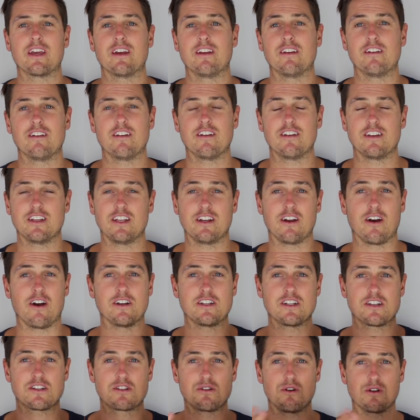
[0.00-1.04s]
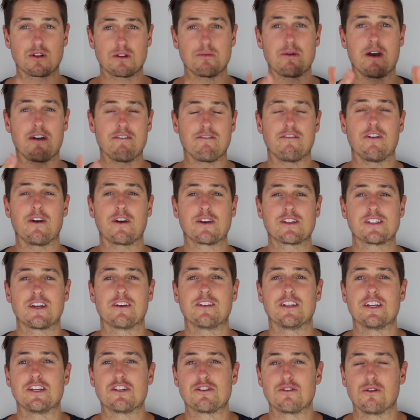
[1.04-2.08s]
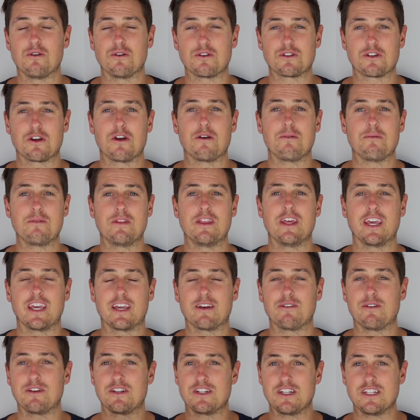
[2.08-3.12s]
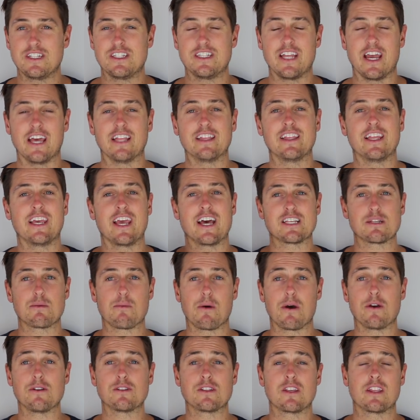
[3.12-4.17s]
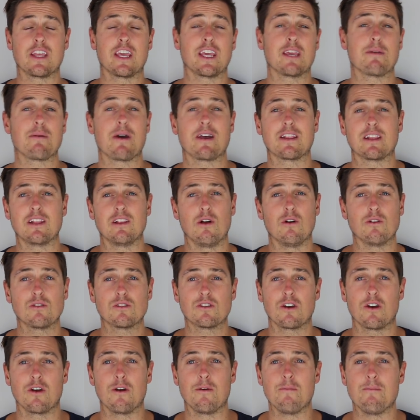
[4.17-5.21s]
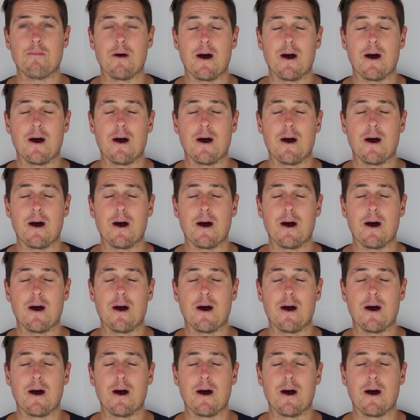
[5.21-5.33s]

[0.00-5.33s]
and I just talked about focusing on this short-term thing, which is deadly, as opposed to thinking about the long term.